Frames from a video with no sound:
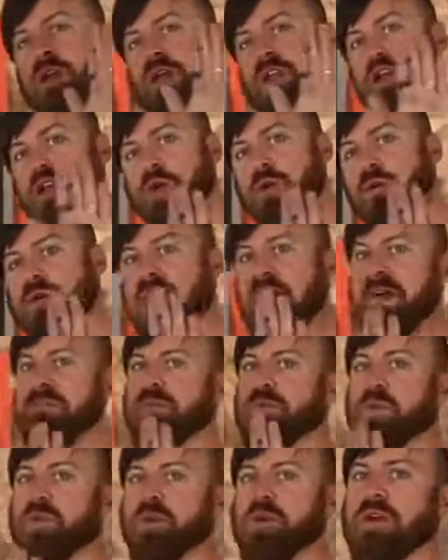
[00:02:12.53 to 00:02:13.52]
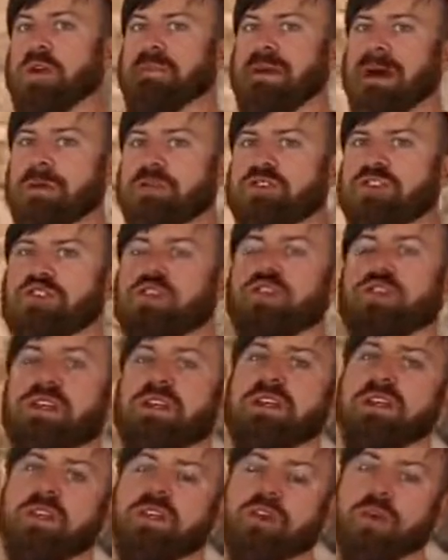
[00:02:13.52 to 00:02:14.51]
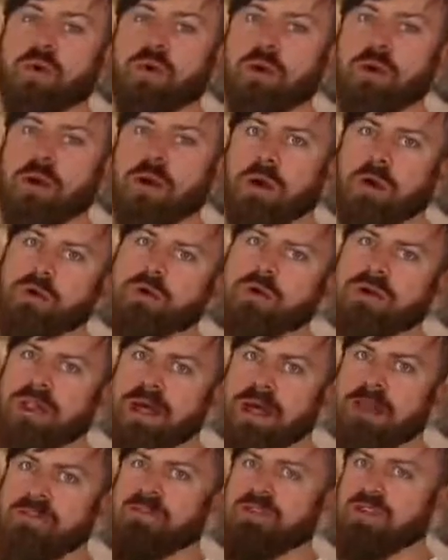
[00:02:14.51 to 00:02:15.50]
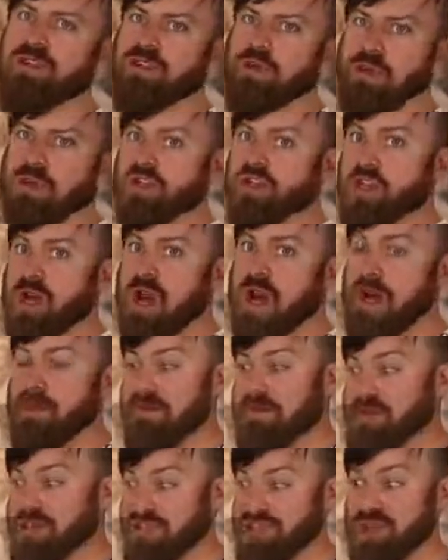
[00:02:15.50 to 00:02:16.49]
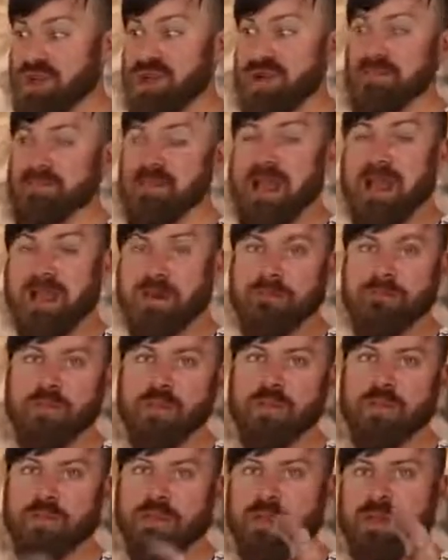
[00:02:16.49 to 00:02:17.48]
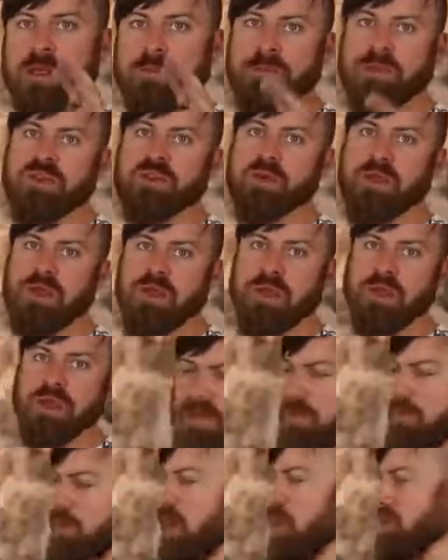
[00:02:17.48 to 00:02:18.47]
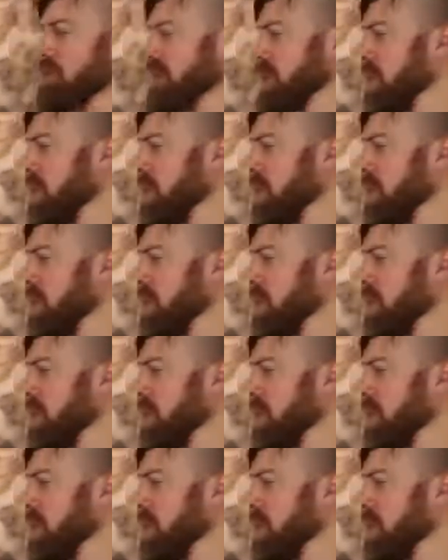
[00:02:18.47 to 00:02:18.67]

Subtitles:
You don't have to worry about turning your own life into a job of just going back and forth between the post